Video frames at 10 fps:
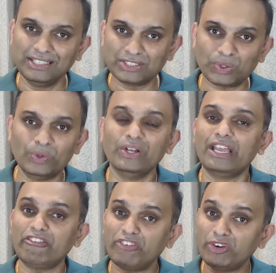So
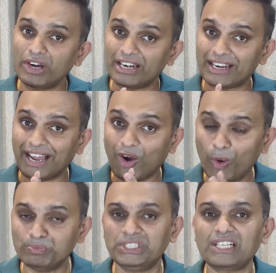if your
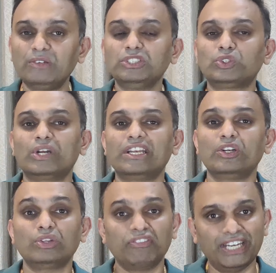objective is to get
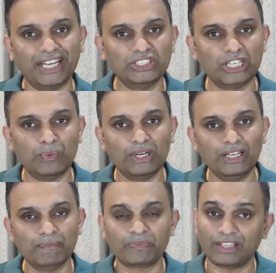into the financial
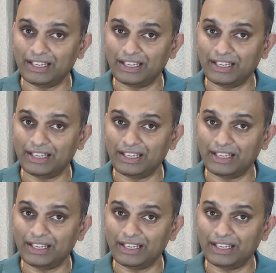world,